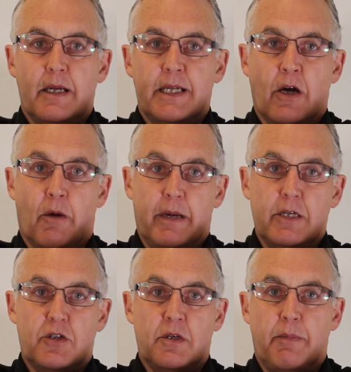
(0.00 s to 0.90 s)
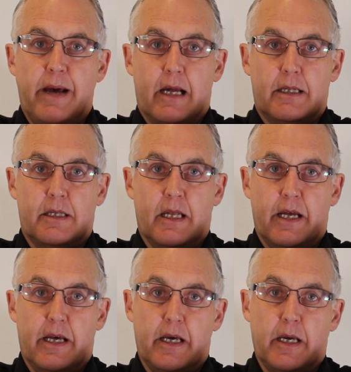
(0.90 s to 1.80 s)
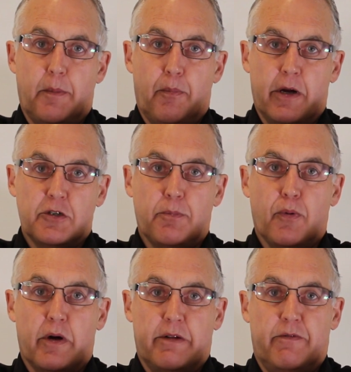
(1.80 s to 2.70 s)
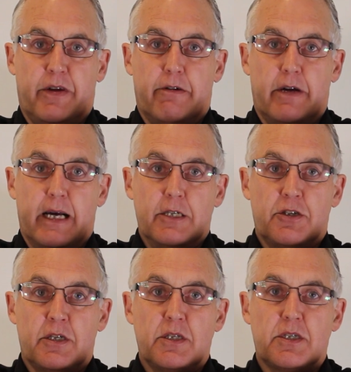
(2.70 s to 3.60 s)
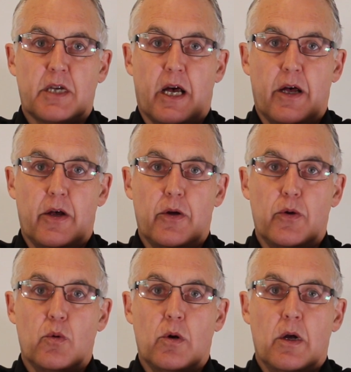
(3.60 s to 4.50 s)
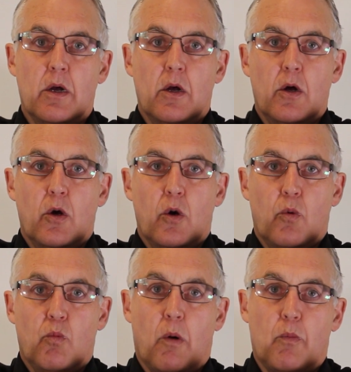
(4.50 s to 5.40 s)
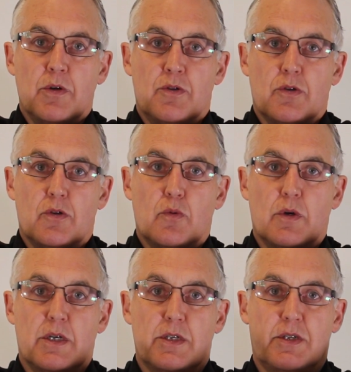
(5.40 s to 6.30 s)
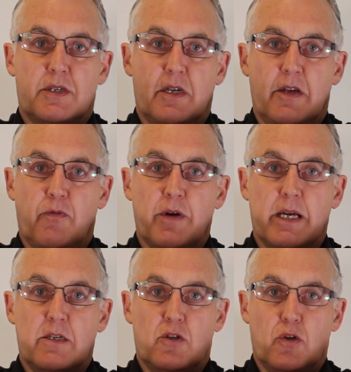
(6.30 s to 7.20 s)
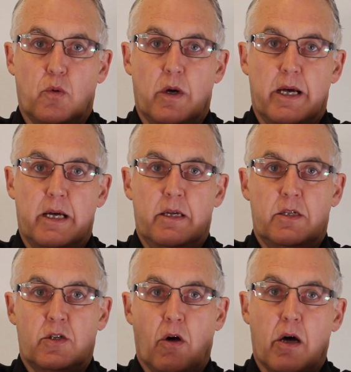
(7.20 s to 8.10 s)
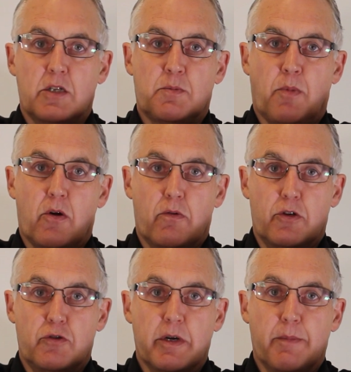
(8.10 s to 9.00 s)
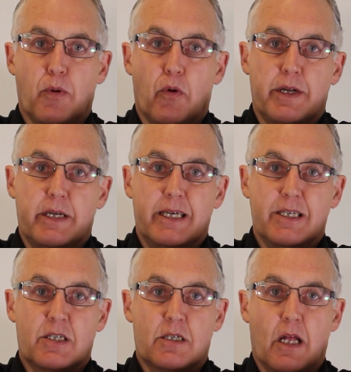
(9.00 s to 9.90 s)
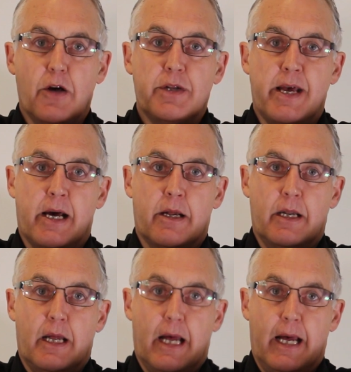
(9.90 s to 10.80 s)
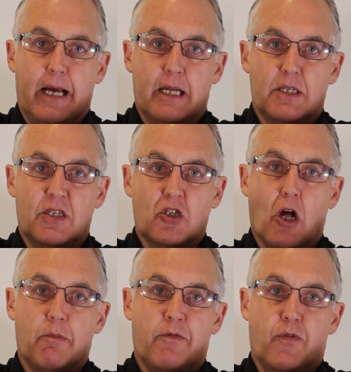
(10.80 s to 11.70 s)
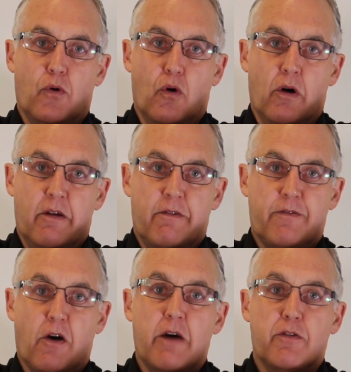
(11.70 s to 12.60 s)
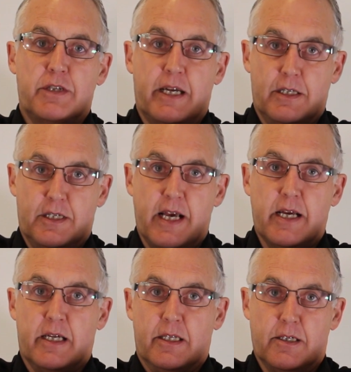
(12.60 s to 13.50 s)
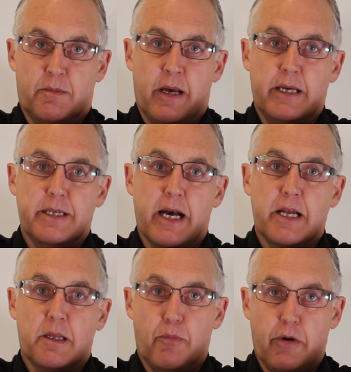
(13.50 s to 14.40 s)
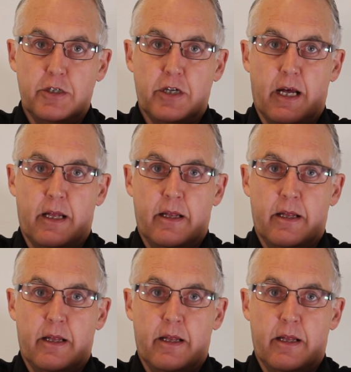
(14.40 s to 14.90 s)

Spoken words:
Now I mentioned about the pressure point variation, so what we do is, if we get to a tight spot or a trigger point, is slow down and stop for 5 or 10 seconds, maintaining the pressure.